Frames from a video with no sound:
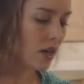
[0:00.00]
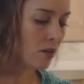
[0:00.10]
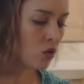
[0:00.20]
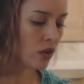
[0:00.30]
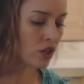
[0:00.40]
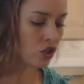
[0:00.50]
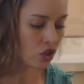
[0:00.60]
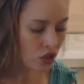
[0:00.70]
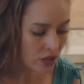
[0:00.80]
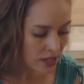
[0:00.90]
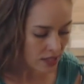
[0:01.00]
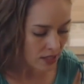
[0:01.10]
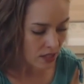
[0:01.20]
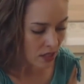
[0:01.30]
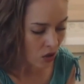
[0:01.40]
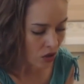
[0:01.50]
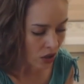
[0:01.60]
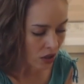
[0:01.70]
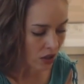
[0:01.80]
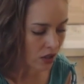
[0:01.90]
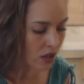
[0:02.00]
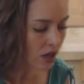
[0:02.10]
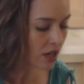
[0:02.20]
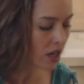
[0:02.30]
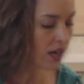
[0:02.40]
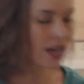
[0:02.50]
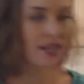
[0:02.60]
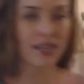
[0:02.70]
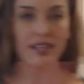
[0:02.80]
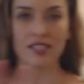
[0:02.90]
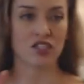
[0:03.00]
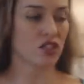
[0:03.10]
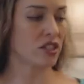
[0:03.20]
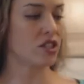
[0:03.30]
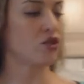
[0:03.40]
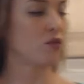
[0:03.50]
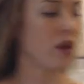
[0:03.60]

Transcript: I'm going to turn this slow cooker on a high heat just to